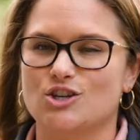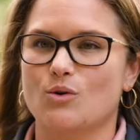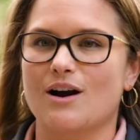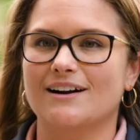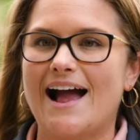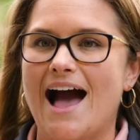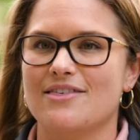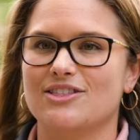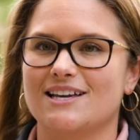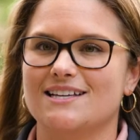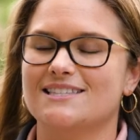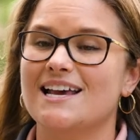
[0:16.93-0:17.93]
to our
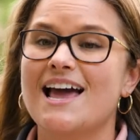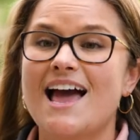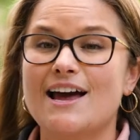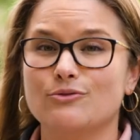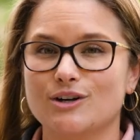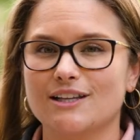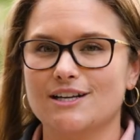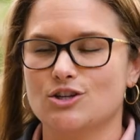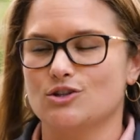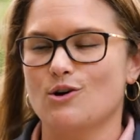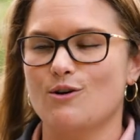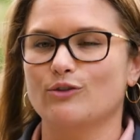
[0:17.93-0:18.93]
athletes, and really
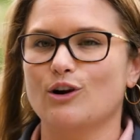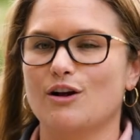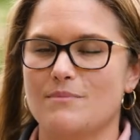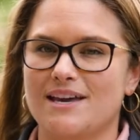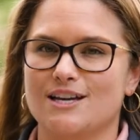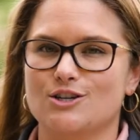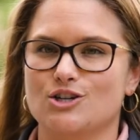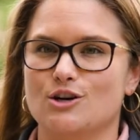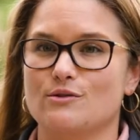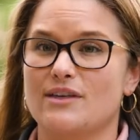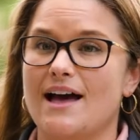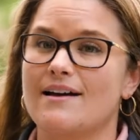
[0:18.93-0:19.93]
just overall making sure
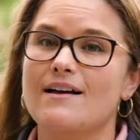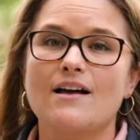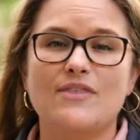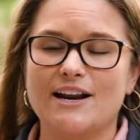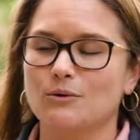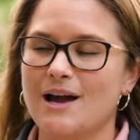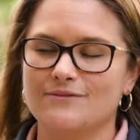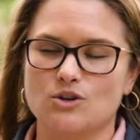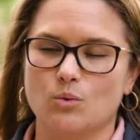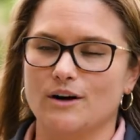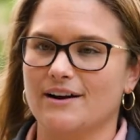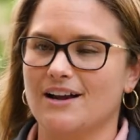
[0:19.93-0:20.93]
that they don't have to
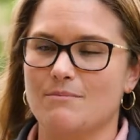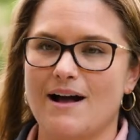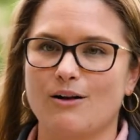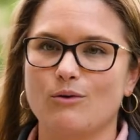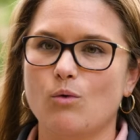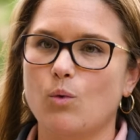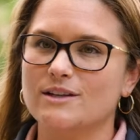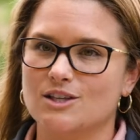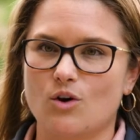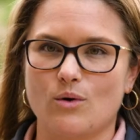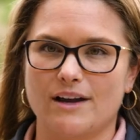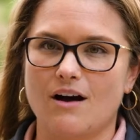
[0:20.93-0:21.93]
worry about what's
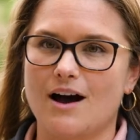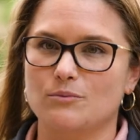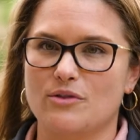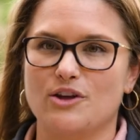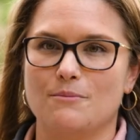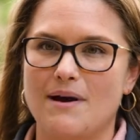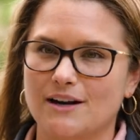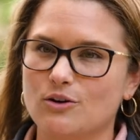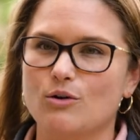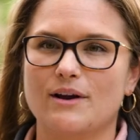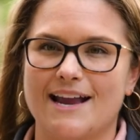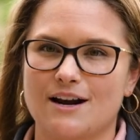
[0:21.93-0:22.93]
going on with their
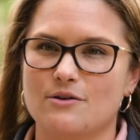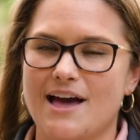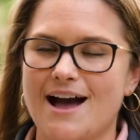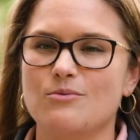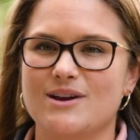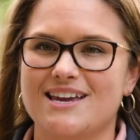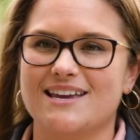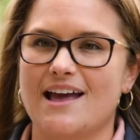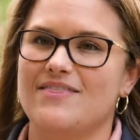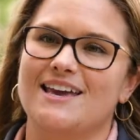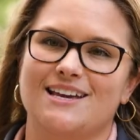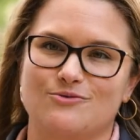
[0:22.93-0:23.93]
medical care that week,
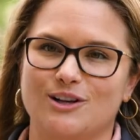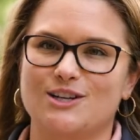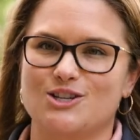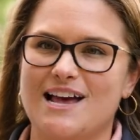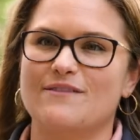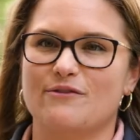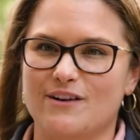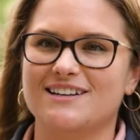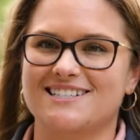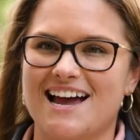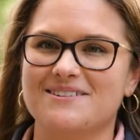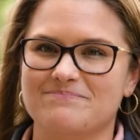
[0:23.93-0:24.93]
and they can really just have a fun
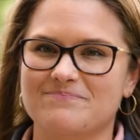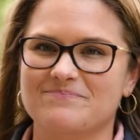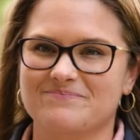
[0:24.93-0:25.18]
time.